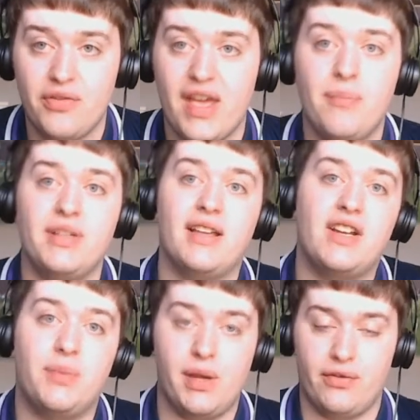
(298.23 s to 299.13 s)
But then we
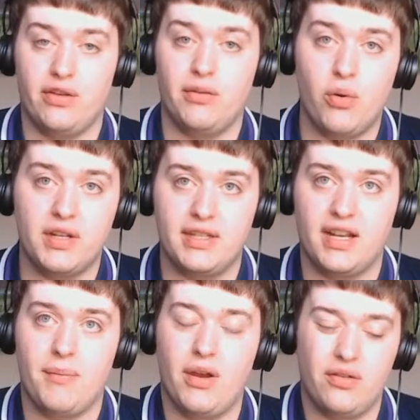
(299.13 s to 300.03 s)
start to wait for the reports
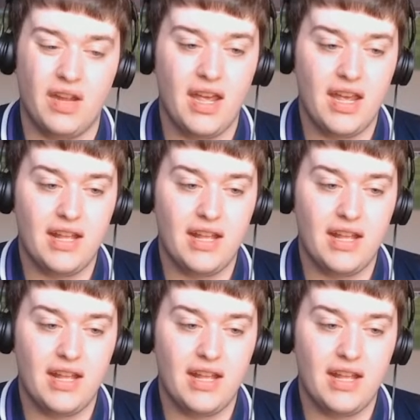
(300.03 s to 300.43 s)
that come out.